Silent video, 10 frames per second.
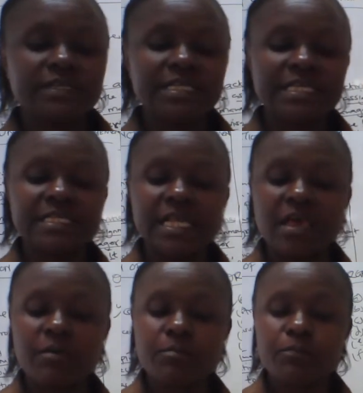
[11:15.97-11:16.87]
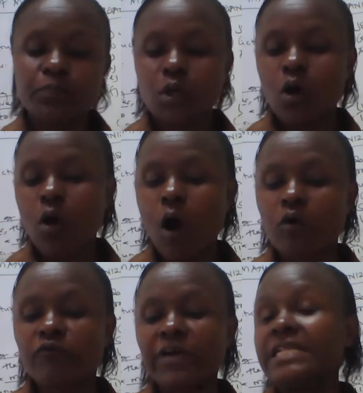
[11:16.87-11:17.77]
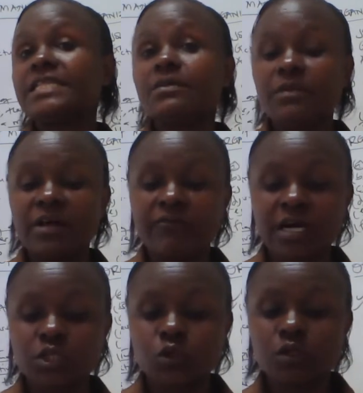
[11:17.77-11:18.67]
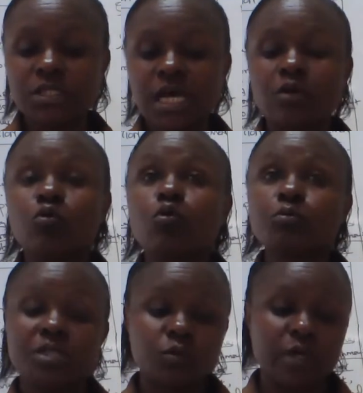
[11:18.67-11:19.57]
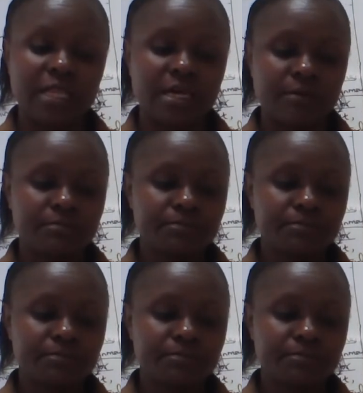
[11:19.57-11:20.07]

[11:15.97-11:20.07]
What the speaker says: in the same or very similar functions are grouped together.